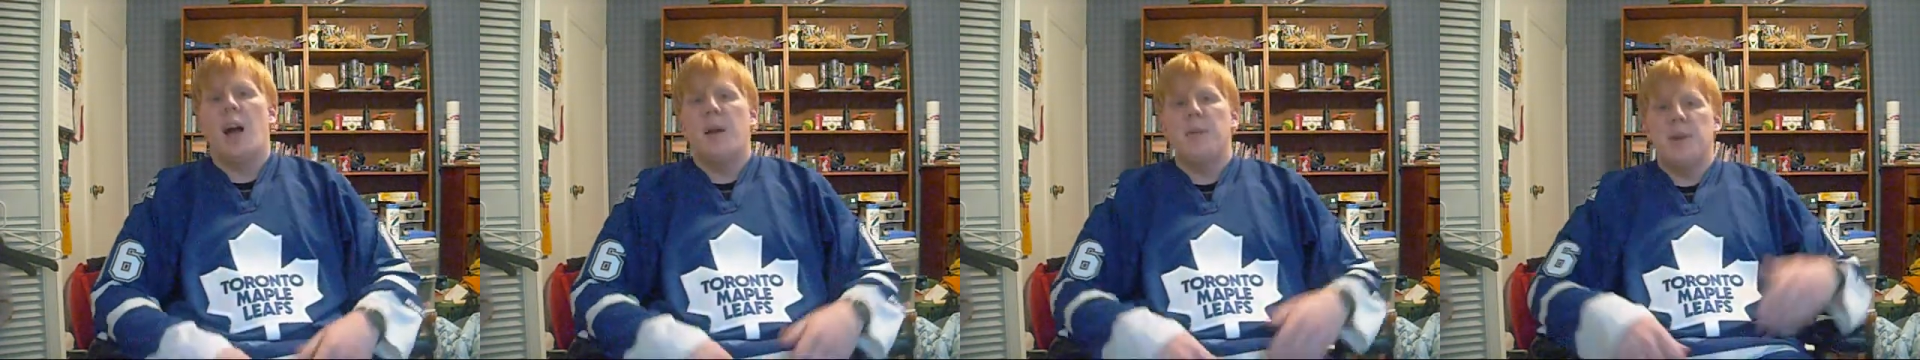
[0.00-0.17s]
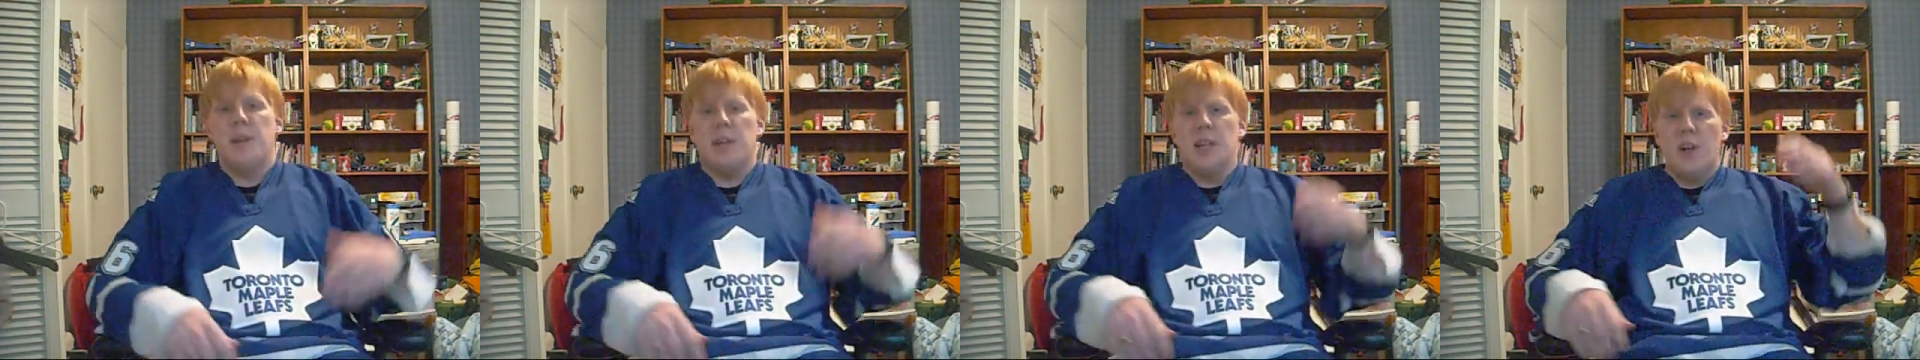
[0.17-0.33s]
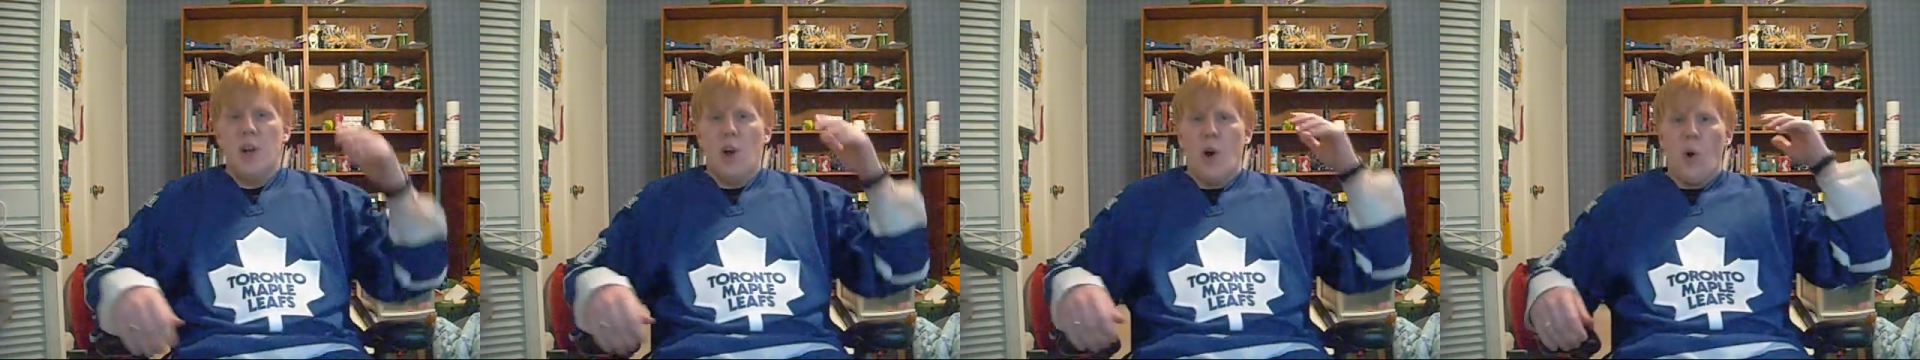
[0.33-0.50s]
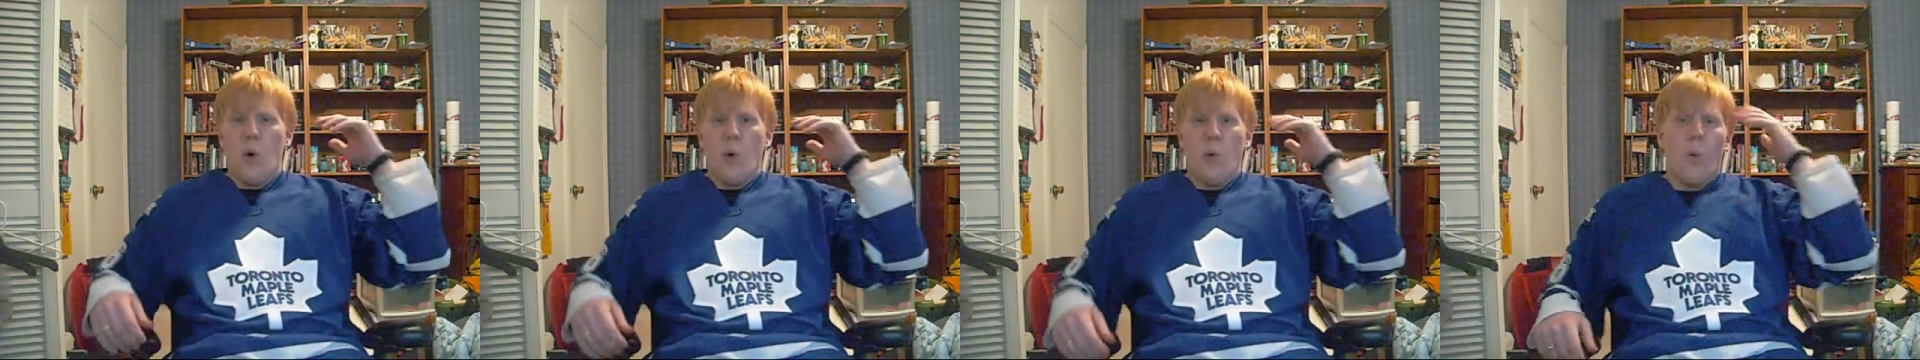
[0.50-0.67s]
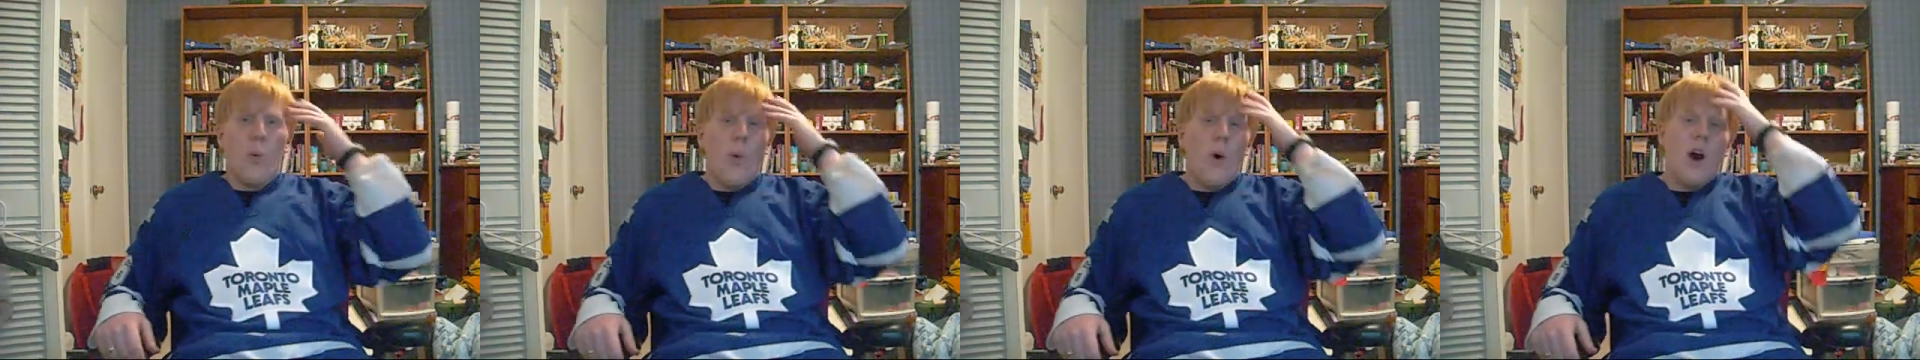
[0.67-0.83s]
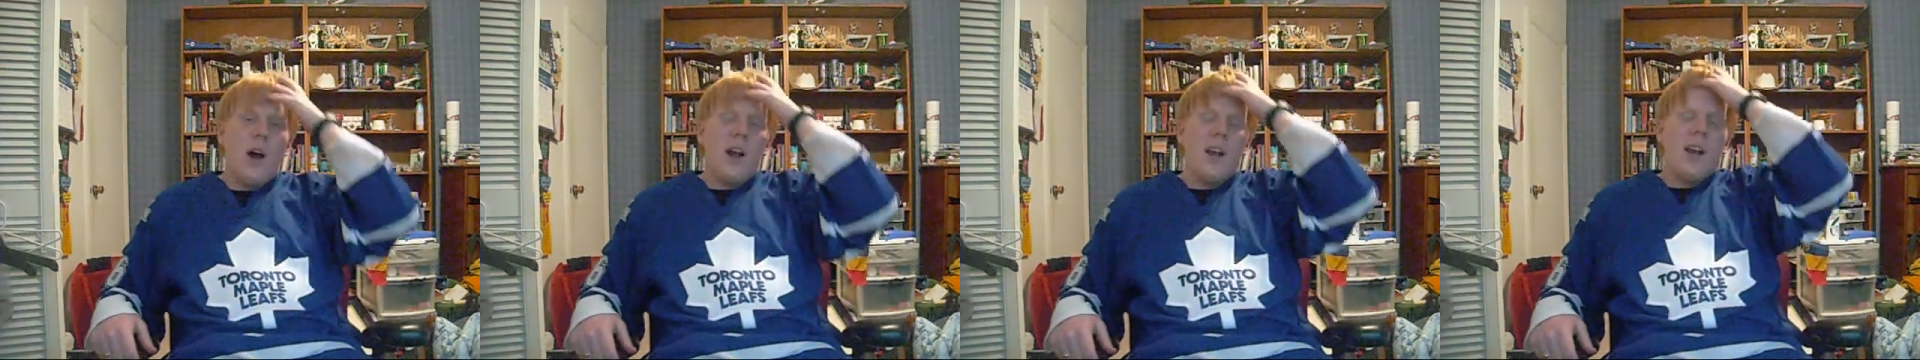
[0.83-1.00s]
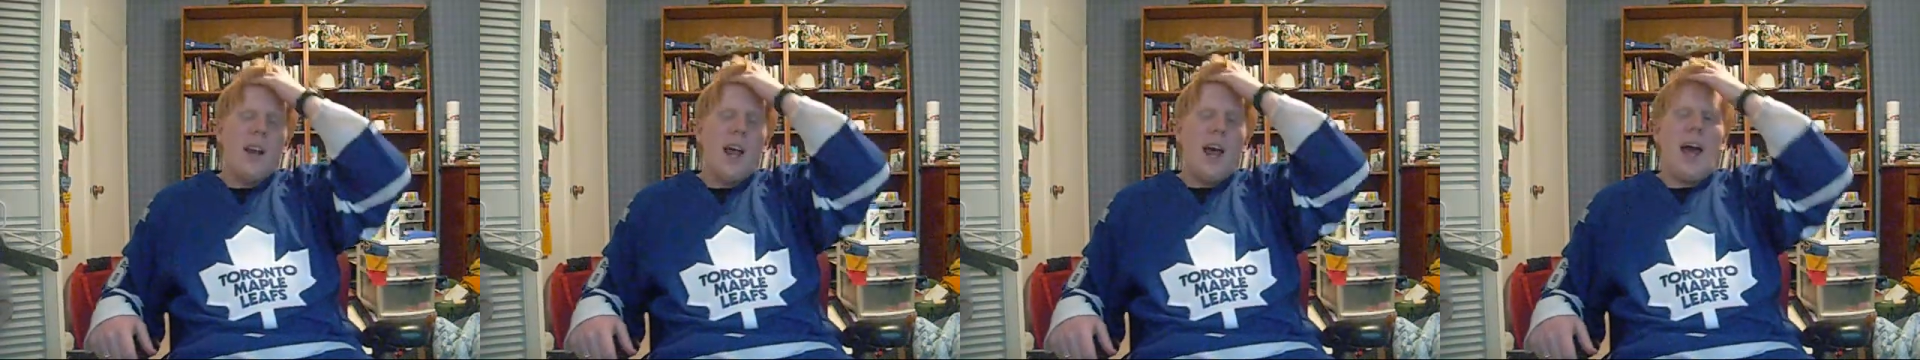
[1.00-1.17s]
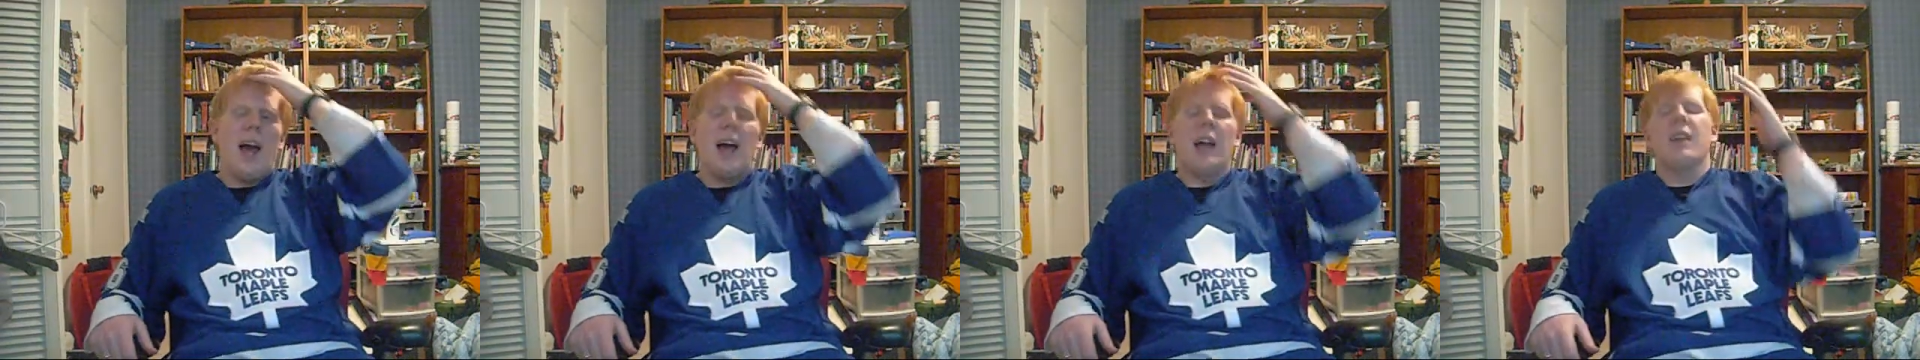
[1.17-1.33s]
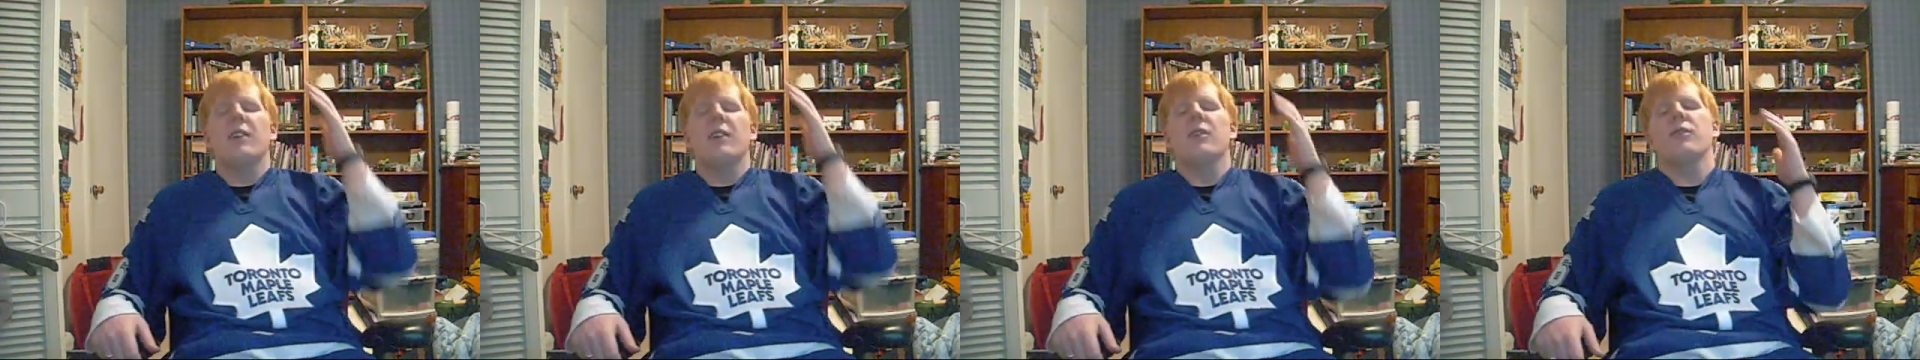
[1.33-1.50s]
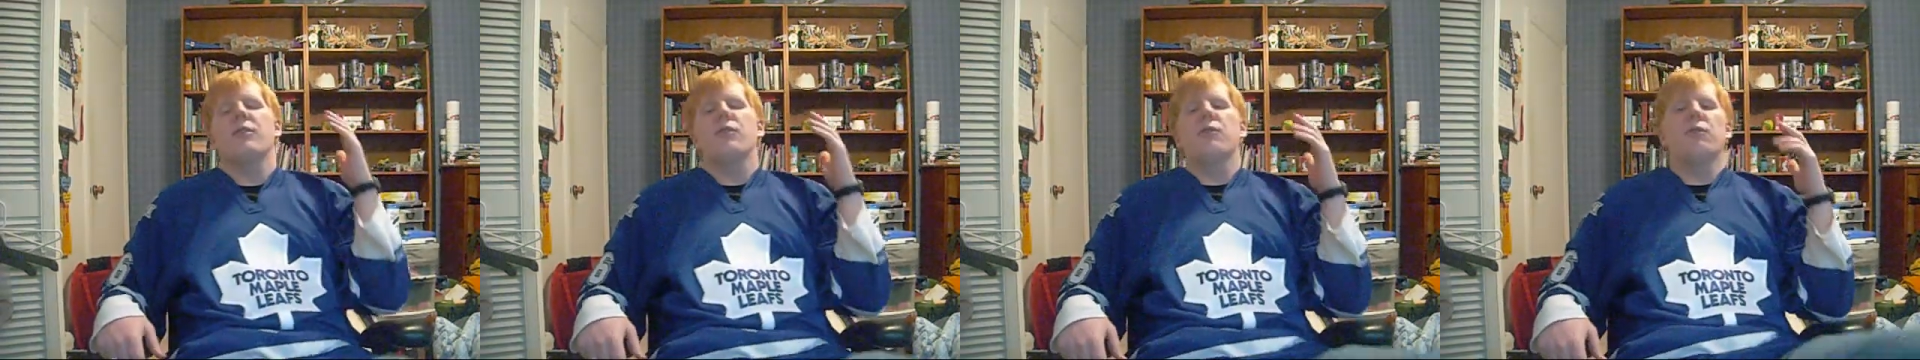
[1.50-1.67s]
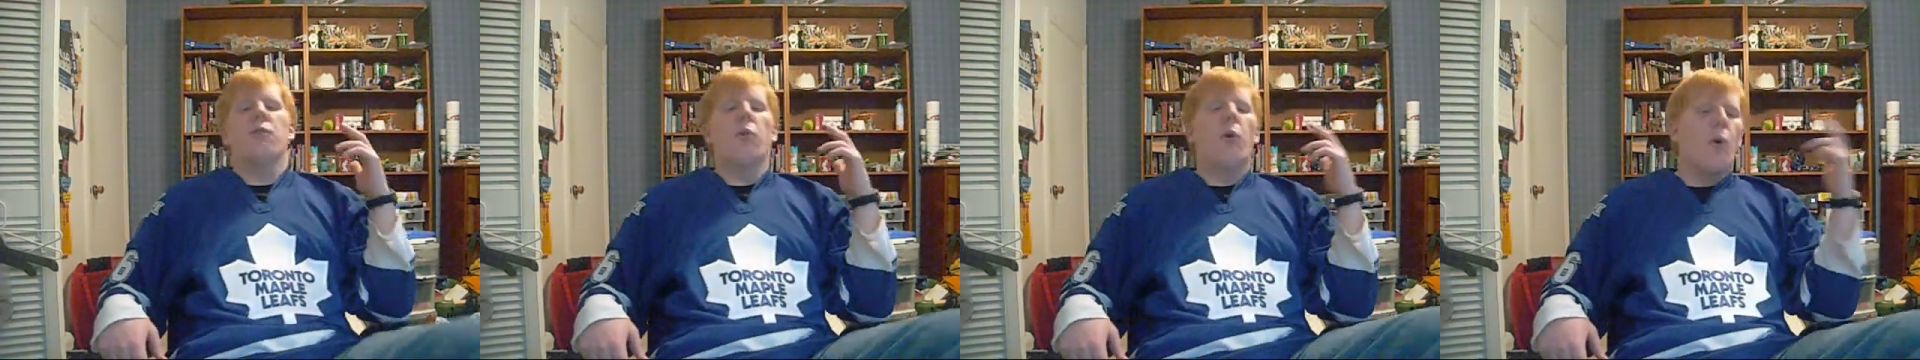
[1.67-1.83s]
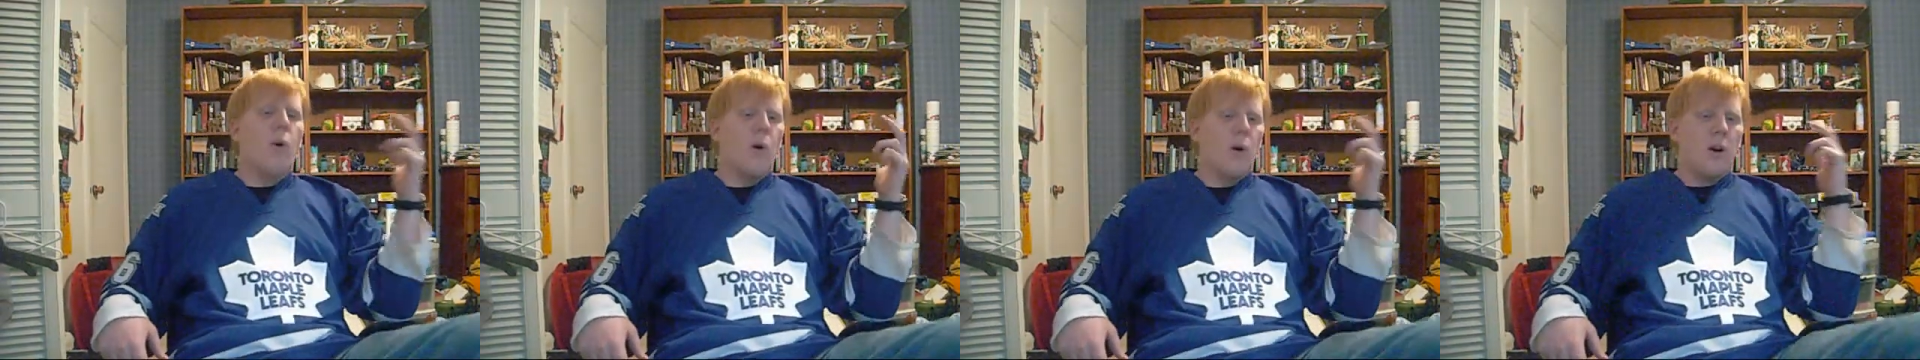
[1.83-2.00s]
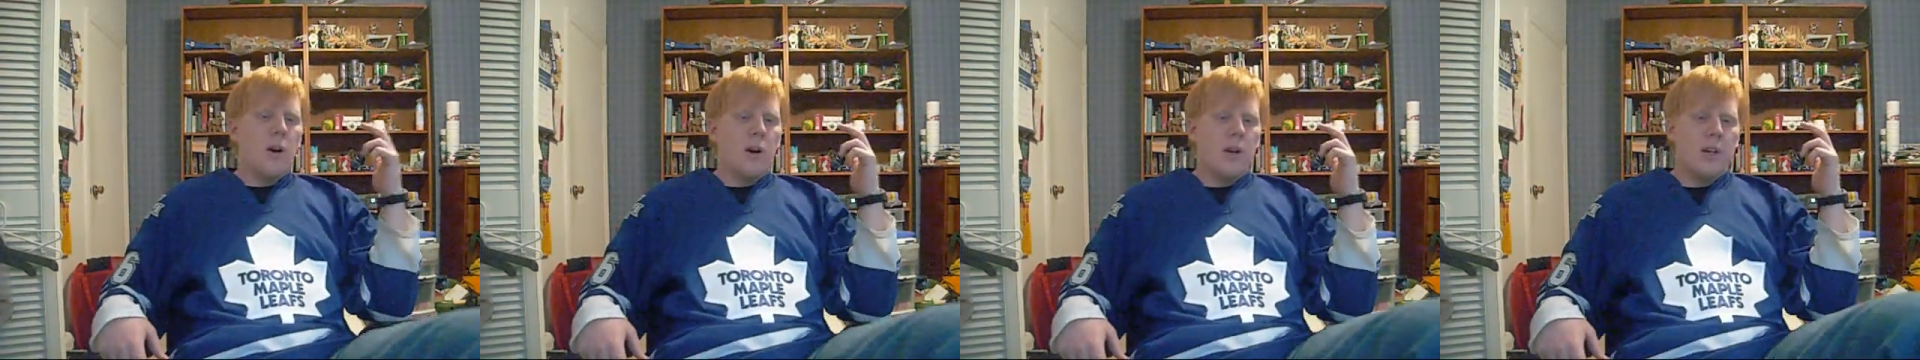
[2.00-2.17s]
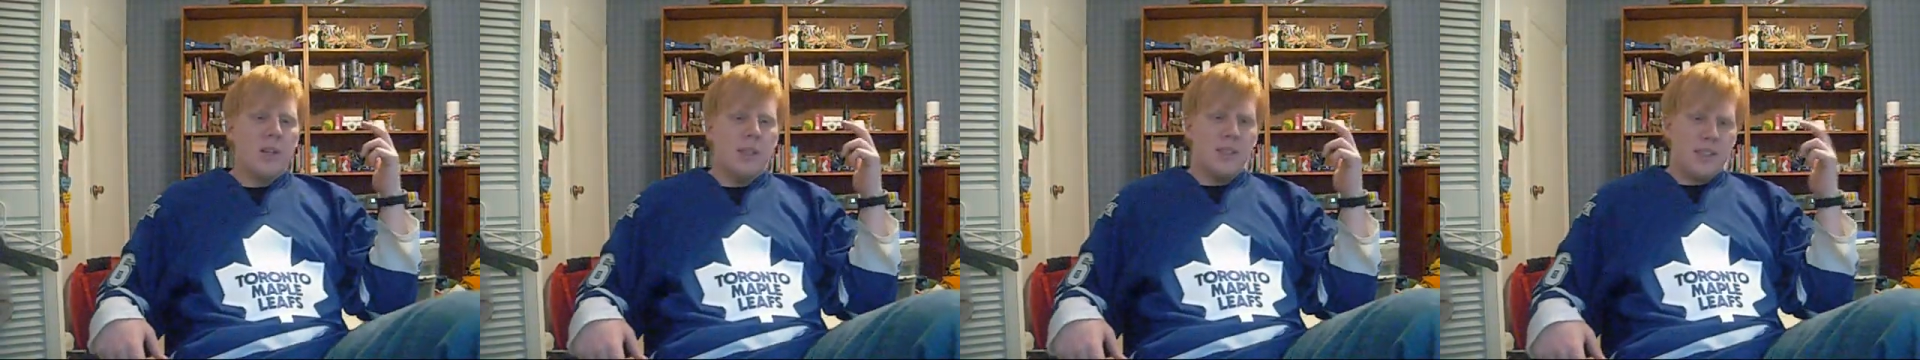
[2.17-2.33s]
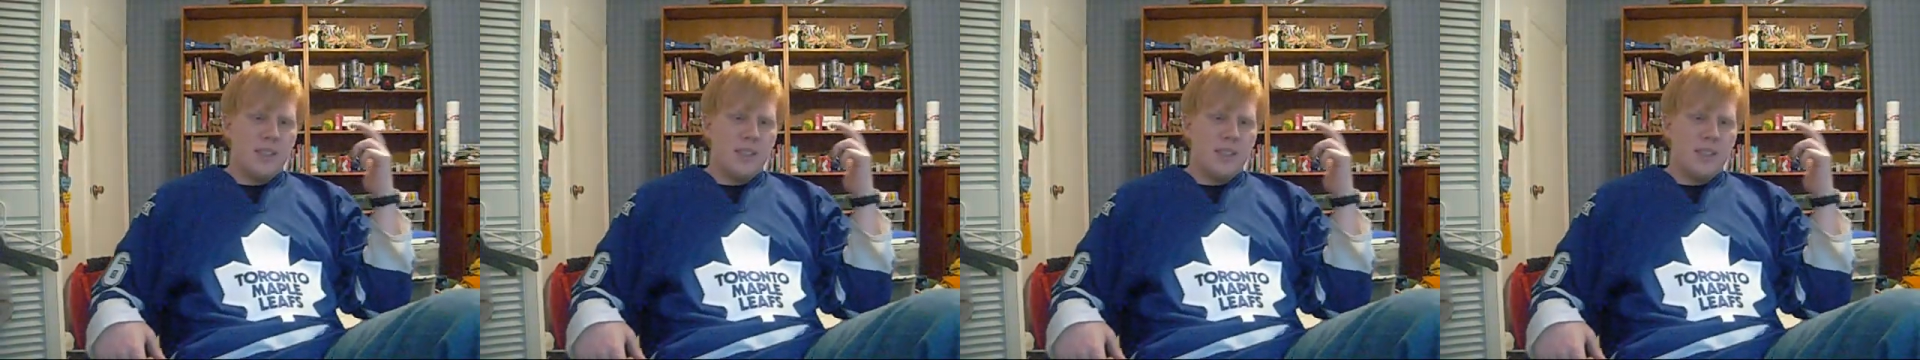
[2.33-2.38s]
I mean, one out of four